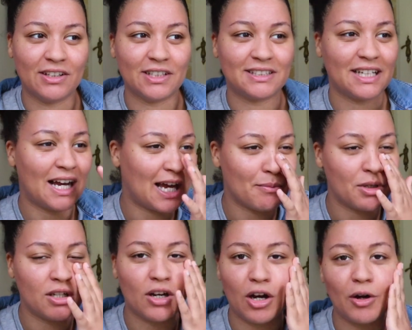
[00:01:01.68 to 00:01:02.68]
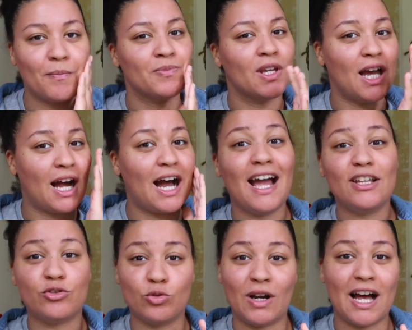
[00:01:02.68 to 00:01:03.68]
all the time you know
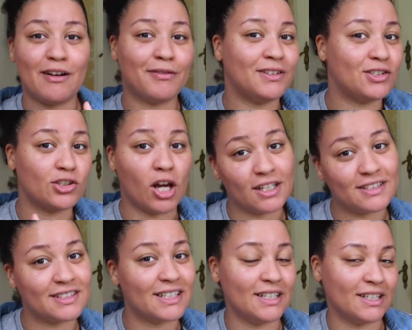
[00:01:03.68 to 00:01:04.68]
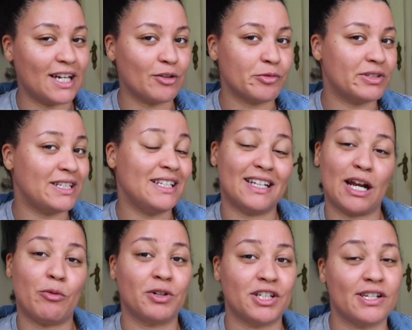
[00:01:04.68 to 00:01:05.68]
i do have a solid skincare routine that
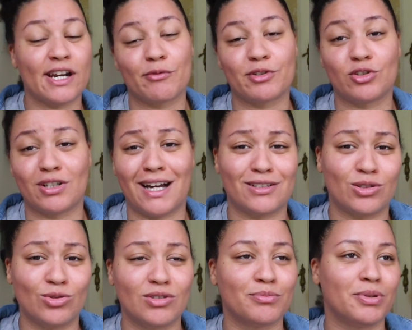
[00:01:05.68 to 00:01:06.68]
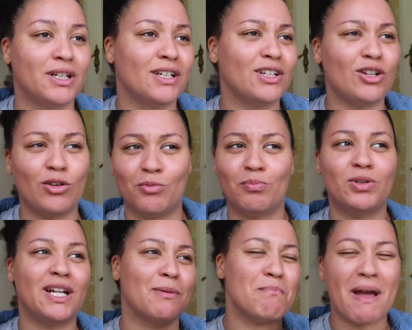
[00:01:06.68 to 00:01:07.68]
i want to share with you guys soon but you know
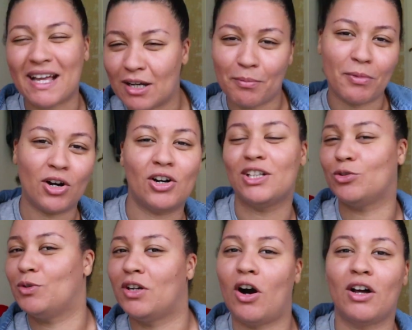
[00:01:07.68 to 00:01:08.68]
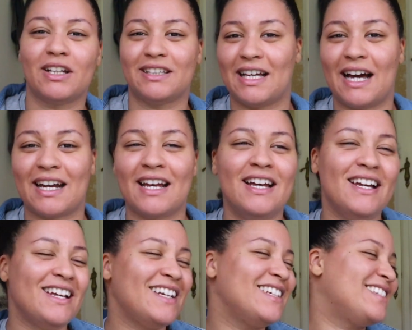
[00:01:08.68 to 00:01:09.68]
putting makeup on and doing all of that
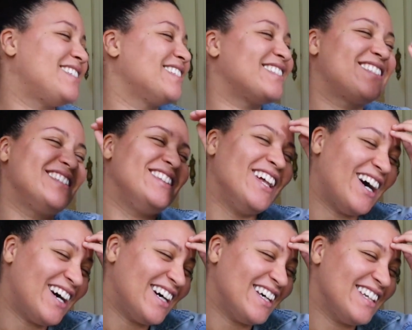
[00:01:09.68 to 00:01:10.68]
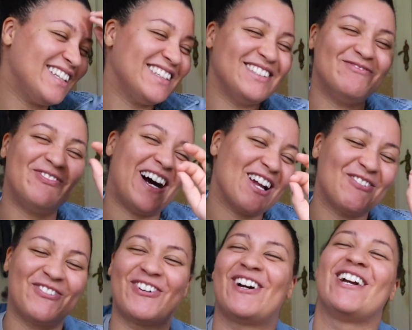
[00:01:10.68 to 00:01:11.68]
it's just not my
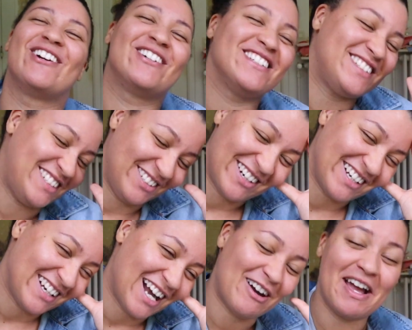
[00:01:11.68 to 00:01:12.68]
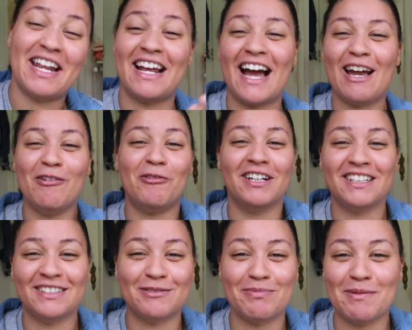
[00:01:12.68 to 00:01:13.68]
priority right now and I
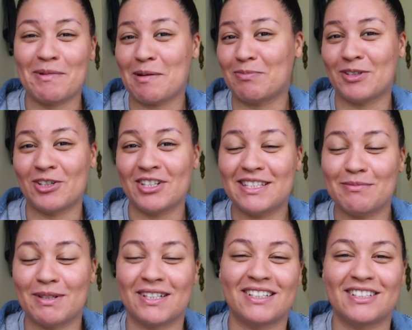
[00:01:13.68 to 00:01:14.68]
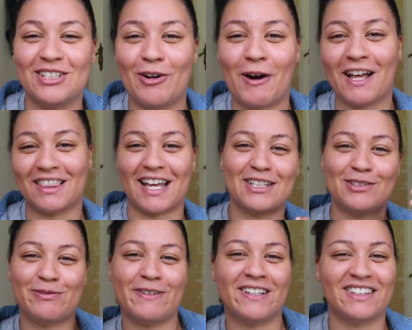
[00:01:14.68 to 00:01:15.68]
want it to be my priority because you know I like
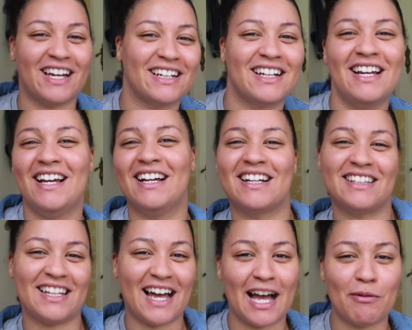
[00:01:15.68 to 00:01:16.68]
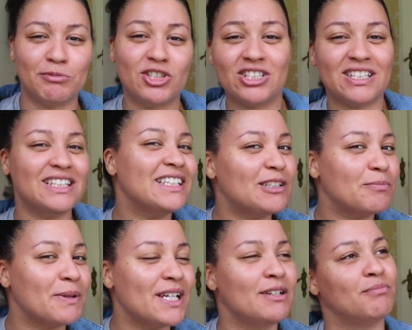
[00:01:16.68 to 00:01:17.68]
to feel like glam just a
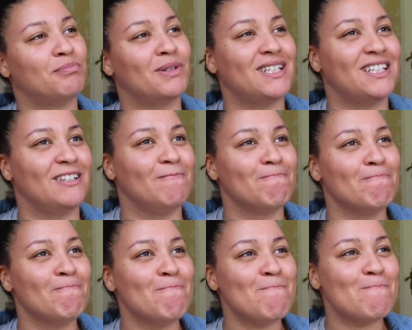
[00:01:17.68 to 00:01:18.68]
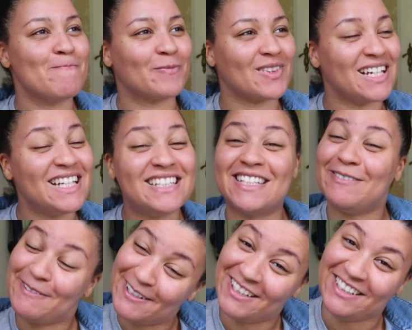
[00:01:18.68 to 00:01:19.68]
little bit but it's
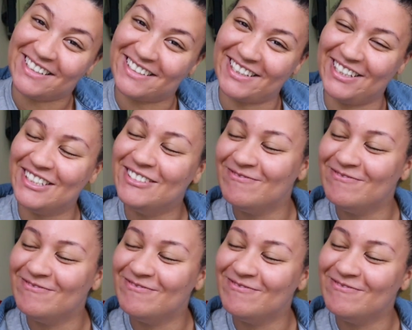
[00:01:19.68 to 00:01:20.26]
difficult